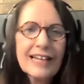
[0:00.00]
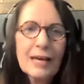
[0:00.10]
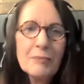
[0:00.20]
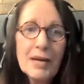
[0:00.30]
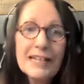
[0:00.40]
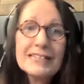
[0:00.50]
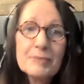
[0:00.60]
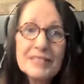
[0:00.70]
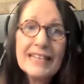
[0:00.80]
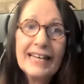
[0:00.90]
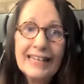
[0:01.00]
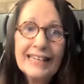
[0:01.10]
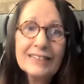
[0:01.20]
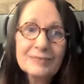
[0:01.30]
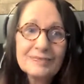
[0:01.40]
and my husband,
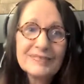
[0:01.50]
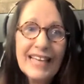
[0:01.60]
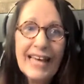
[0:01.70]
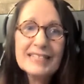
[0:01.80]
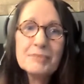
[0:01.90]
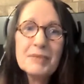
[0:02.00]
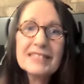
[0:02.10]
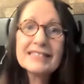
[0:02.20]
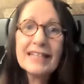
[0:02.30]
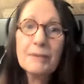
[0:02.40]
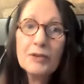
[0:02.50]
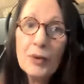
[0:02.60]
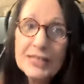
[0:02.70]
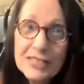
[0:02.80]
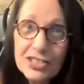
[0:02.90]
Denny, asked me the same
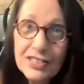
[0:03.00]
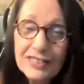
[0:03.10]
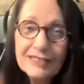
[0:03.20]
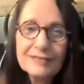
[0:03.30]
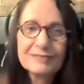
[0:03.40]
question,